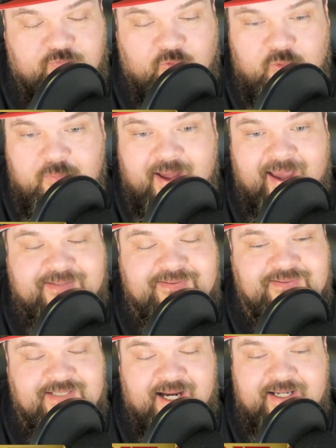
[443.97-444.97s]
fullbacks
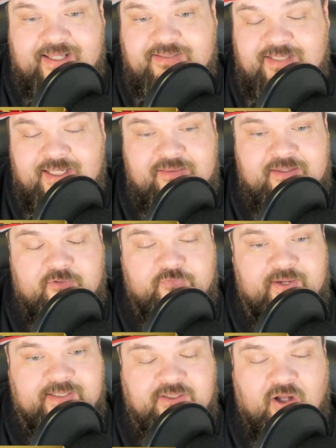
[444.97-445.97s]
and tight ends in their
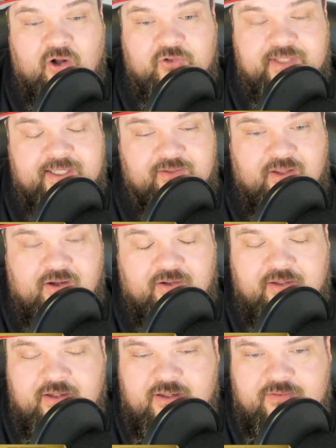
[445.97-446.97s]
face all day
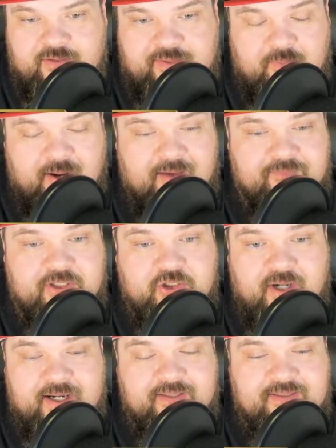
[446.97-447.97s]
long that they were having to
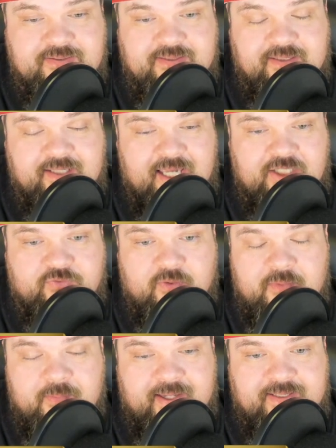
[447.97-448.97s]
try to disengage
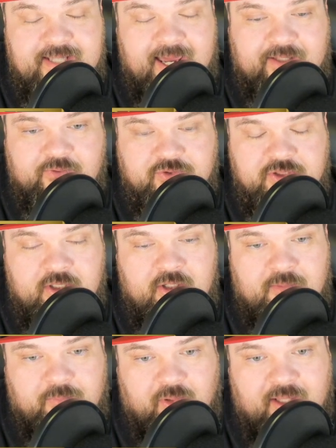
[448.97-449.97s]
from and make tackles.
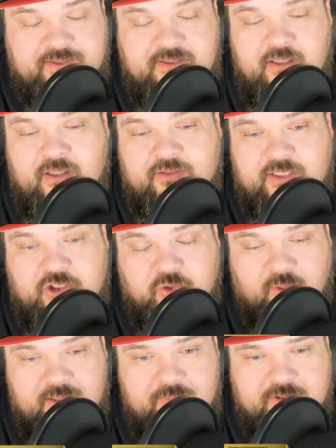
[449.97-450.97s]
Plus,
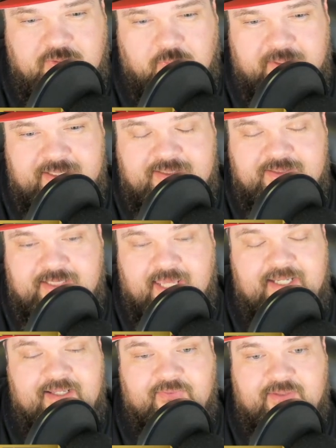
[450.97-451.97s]
Detroit was
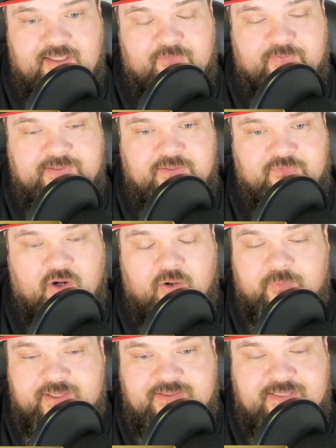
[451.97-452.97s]
resetting
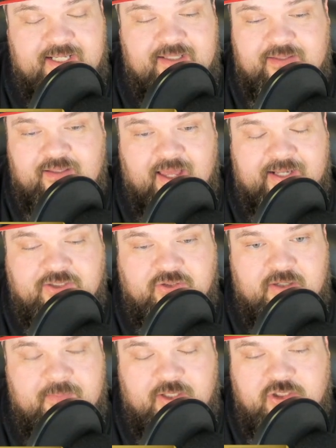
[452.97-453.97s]
the line of
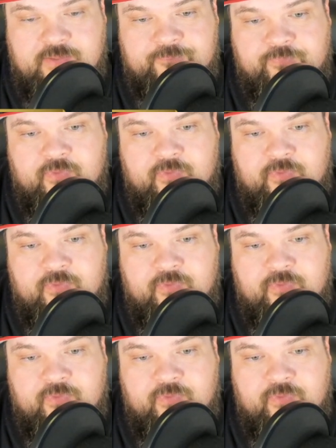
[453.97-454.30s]
scrimmage.